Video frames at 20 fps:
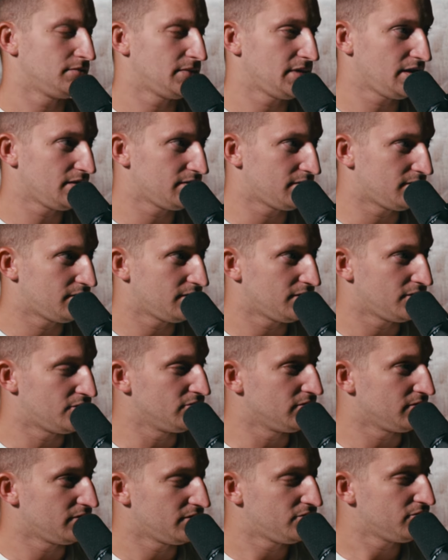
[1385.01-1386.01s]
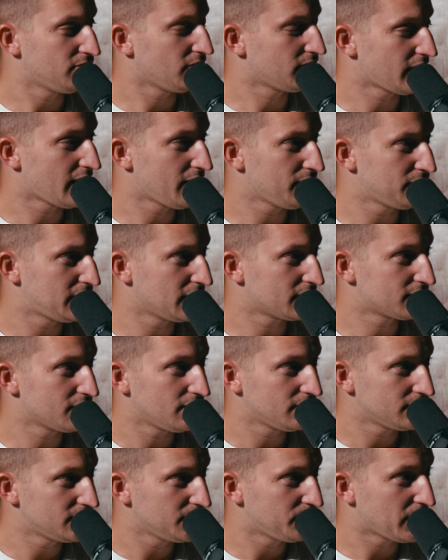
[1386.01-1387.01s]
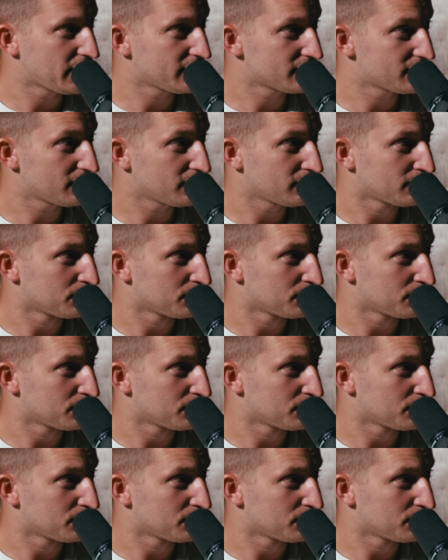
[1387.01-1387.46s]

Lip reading: Yeah, you don't have a technology pastor?